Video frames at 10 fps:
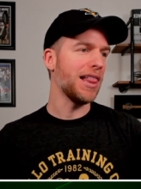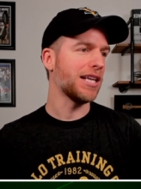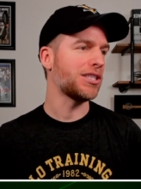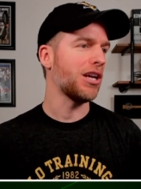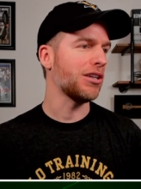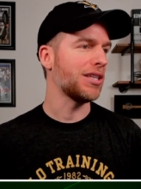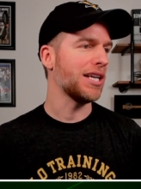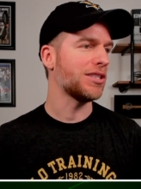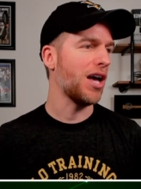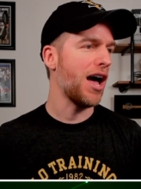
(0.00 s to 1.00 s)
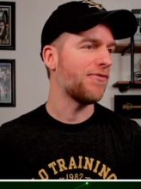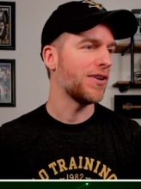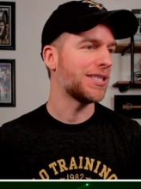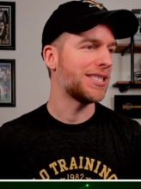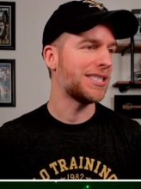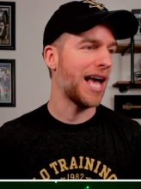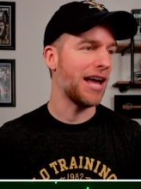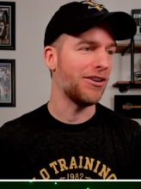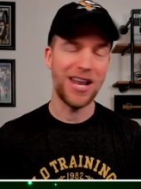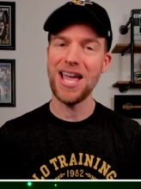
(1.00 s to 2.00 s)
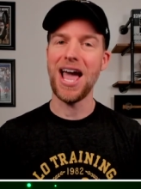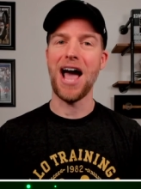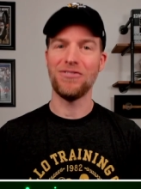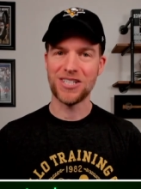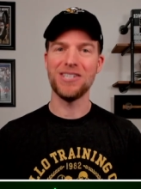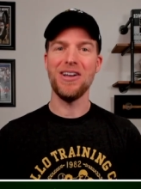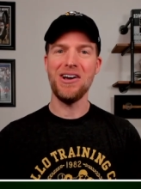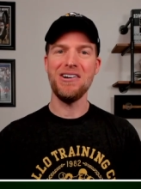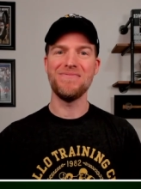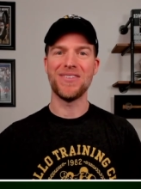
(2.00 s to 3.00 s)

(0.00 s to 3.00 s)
let's start things off Saturday afternoon.